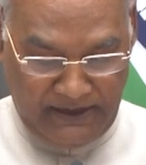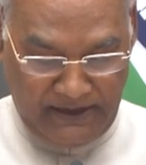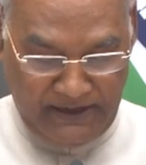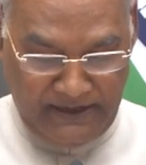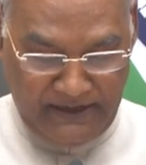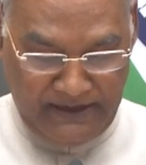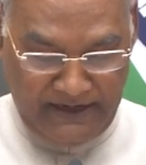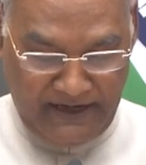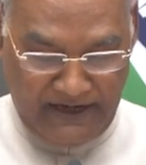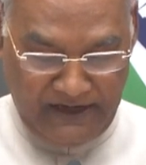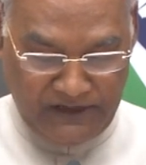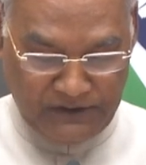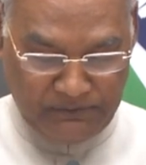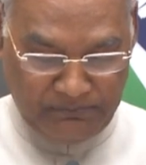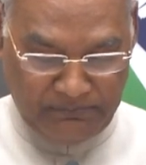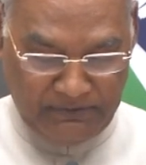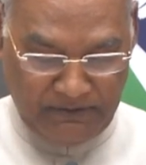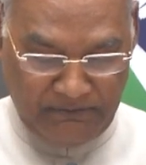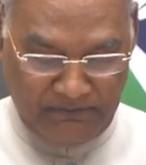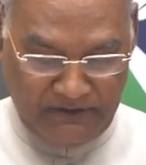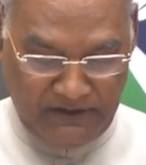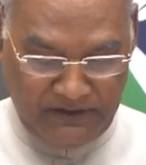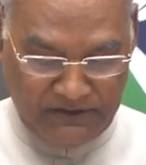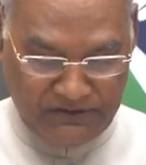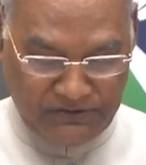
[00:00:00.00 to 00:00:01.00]
India is
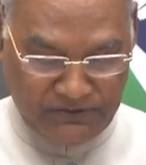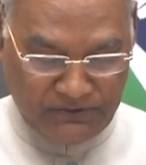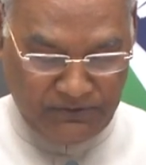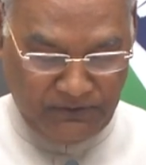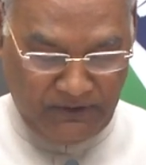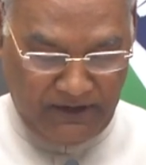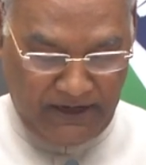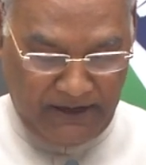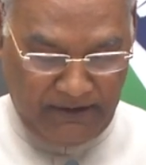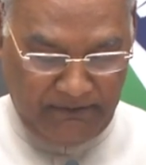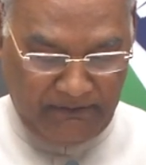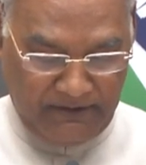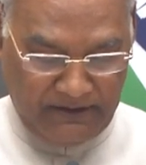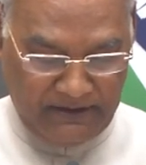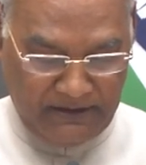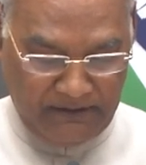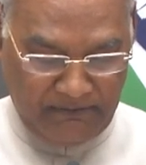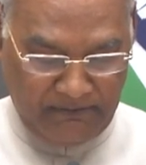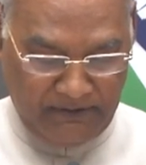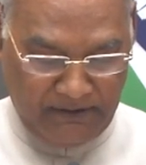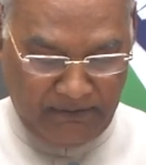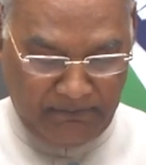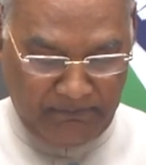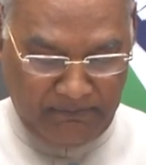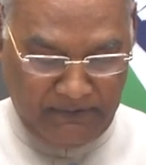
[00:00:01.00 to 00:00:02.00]
privileged to have a
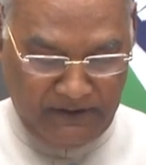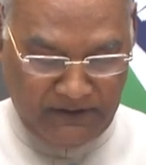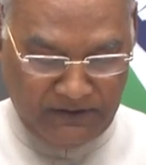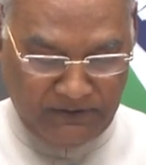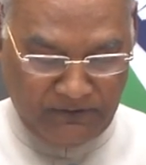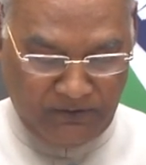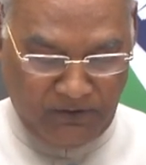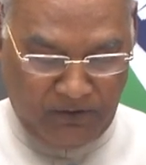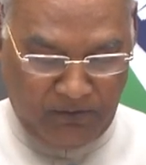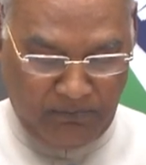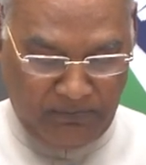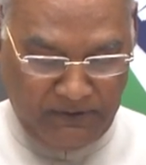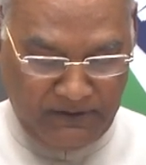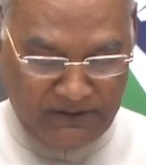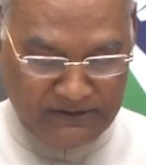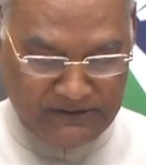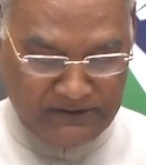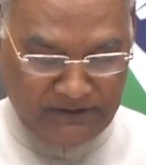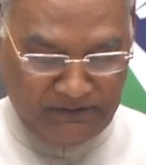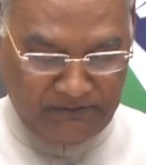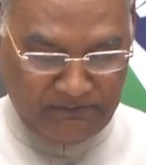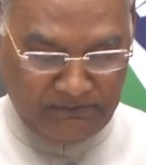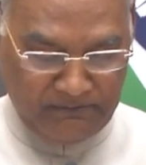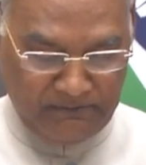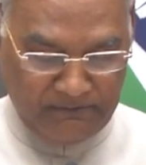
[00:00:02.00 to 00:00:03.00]
development
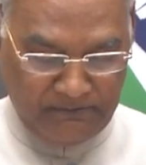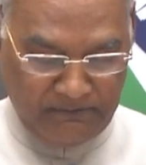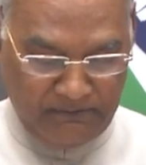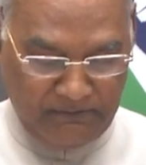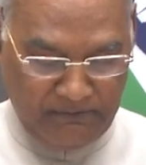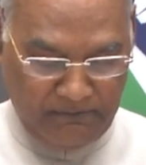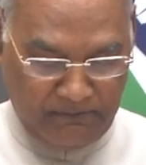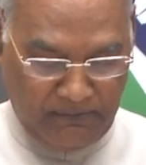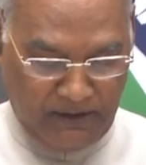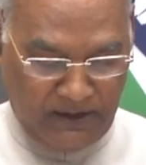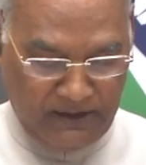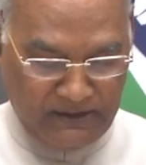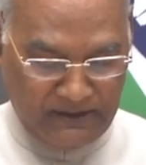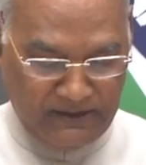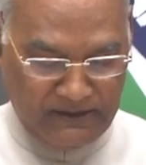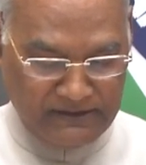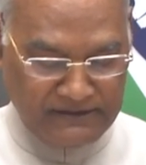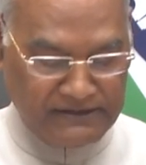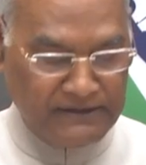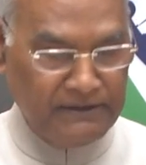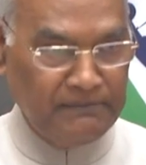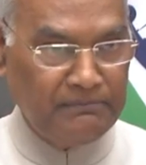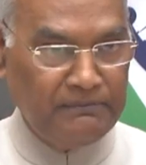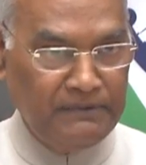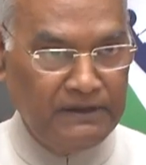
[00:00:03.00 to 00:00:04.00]
cooperation
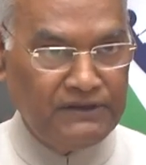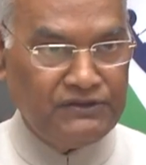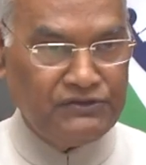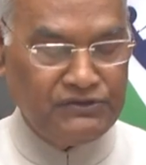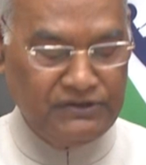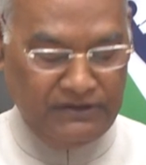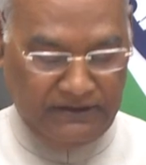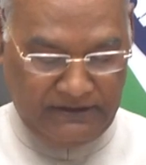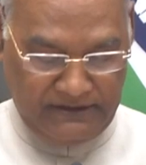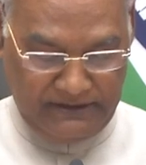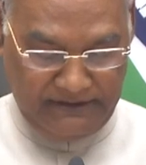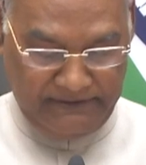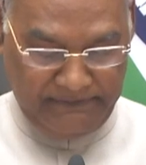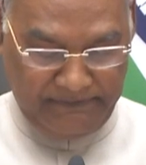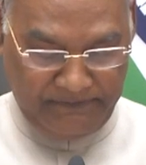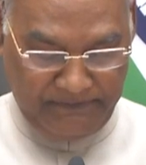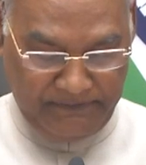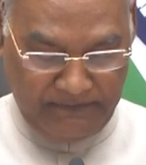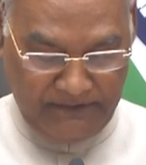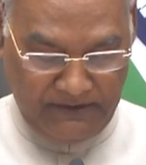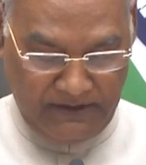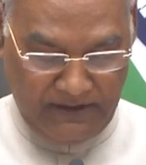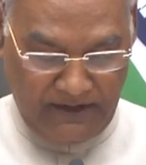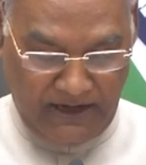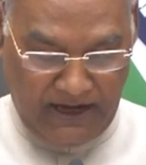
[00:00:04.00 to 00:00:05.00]
partnership with Chile.
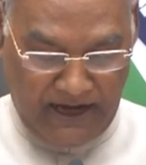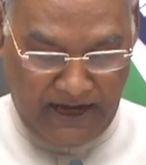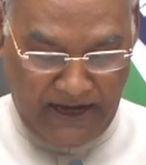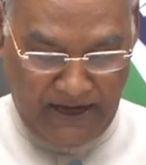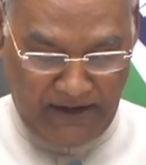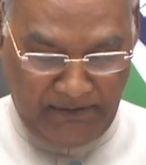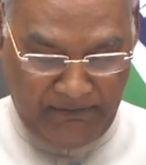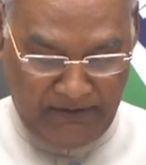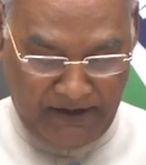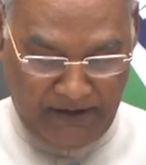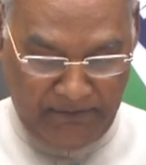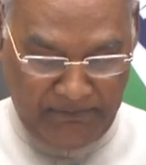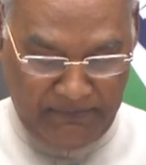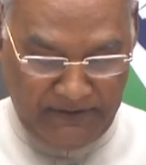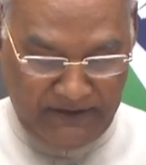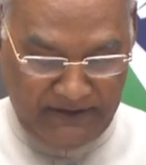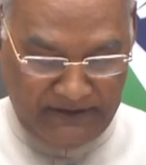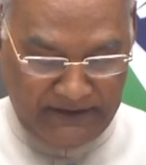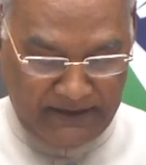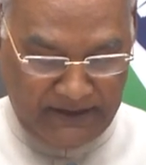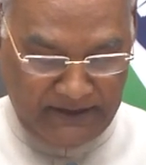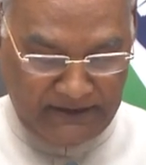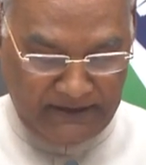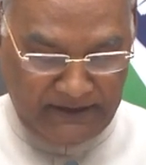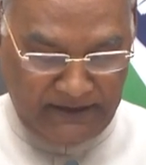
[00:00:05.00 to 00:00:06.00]
I am happy
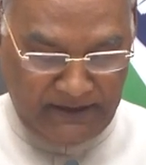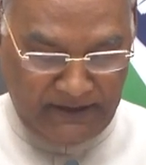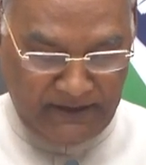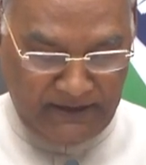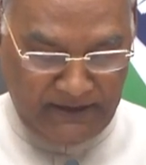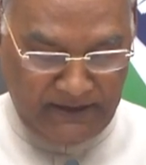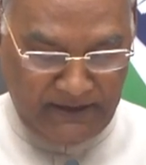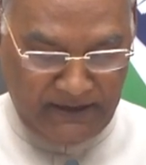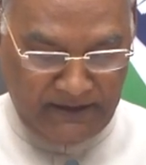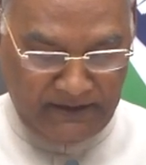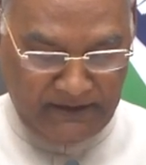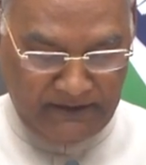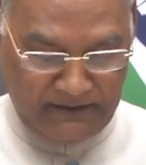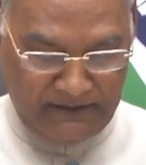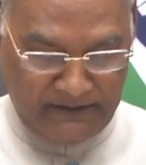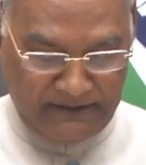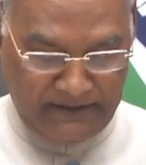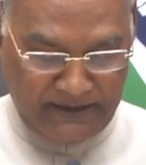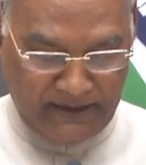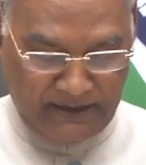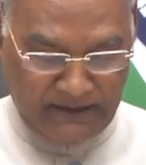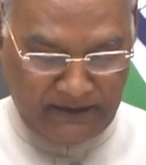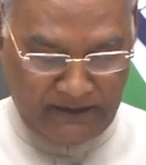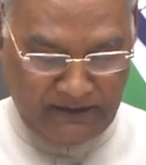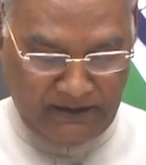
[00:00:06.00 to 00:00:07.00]
that the Indian
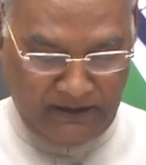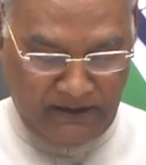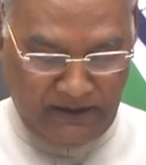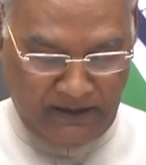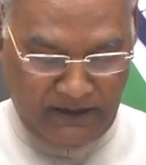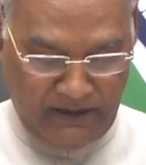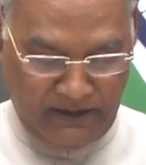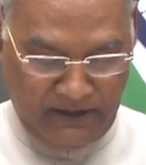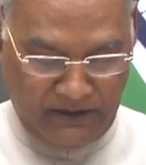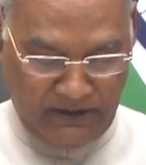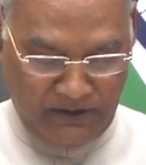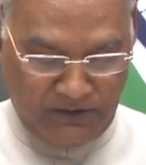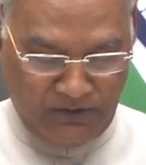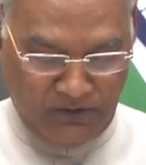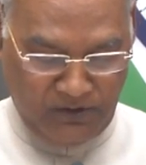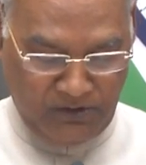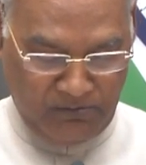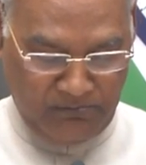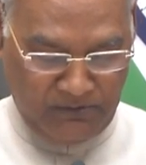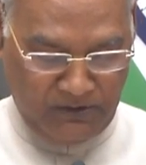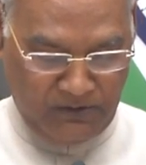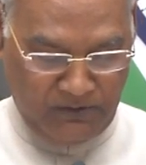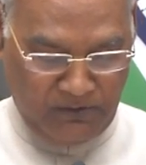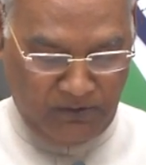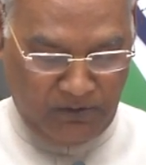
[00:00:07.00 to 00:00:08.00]
technical and
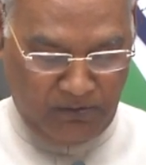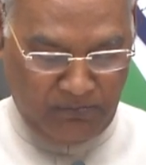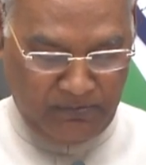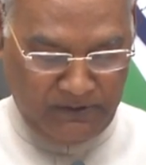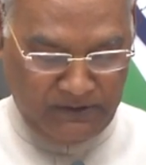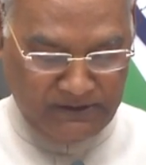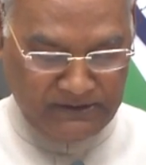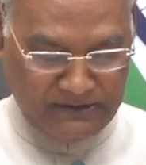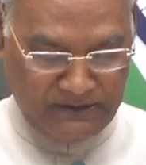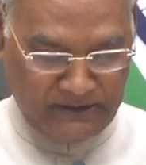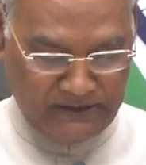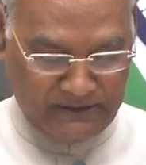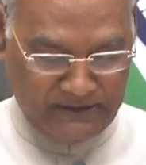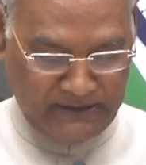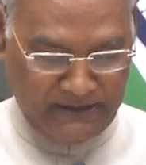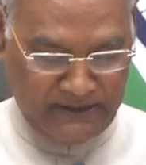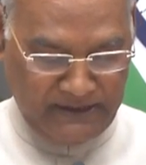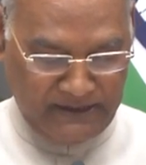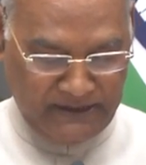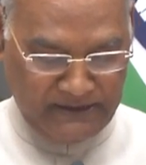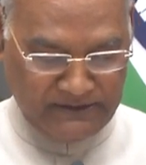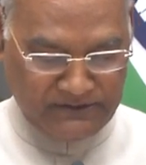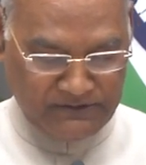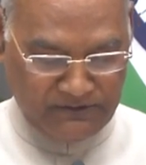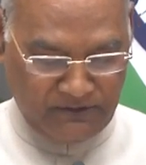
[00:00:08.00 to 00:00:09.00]
economic cooperation
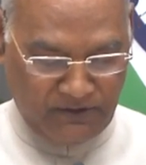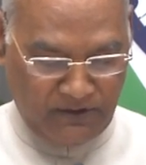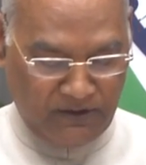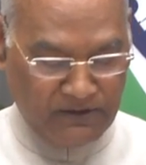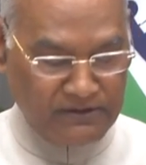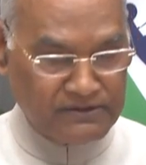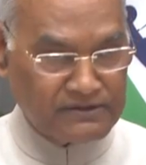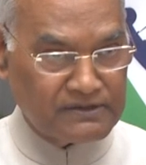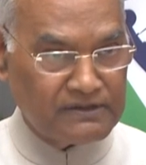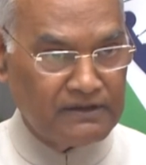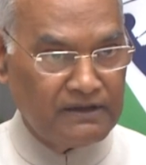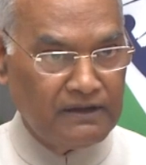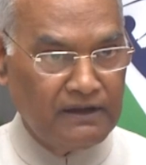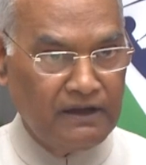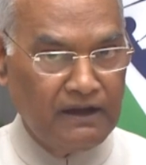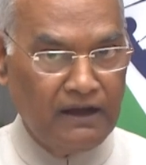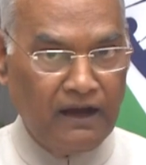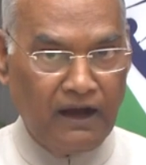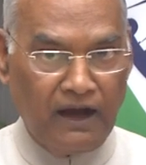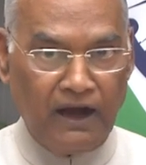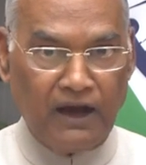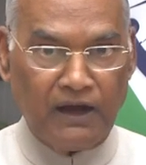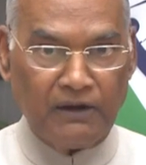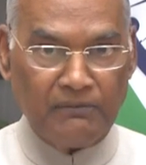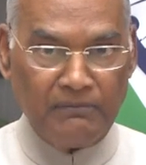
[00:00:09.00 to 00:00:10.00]
training slots
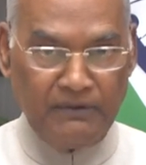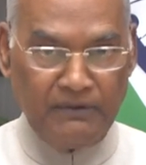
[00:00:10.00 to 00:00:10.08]
are